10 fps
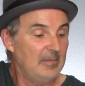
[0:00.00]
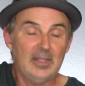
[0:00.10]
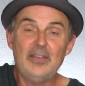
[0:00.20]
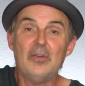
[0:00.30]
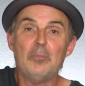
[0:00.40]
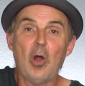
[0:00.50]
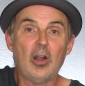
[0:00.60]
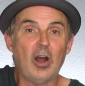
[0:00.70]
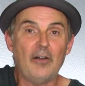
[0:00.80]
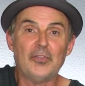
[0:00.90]
even
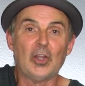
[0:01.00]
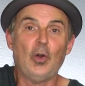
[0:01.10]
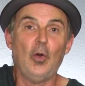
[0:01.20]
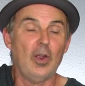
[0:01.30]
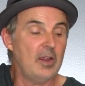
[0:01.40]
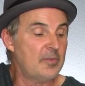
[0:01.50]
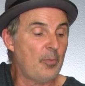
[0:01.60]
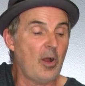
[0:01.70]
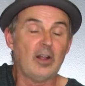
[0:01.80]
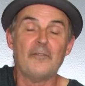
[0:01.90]
block off the chords,
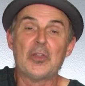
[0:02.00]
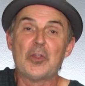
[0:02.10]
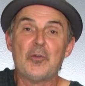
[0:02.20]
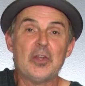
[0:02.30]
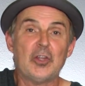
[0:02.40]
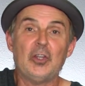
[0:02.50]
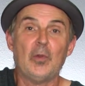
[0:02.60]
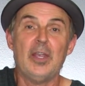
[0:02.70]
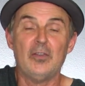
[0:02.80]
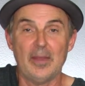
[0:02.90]
block off the strings so you
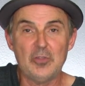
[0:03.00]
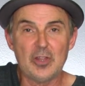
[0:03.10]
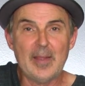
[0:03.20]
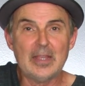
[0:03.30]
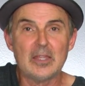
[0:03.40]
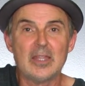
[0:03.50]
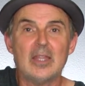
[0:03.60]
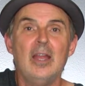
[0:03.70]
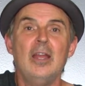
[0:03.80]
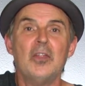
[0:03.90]
don't hear them. Just make this
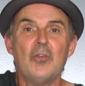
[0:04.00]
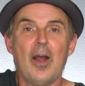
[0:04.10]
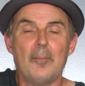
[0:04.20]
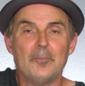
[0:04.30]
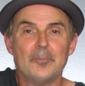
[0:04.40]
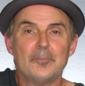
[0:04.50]
strum.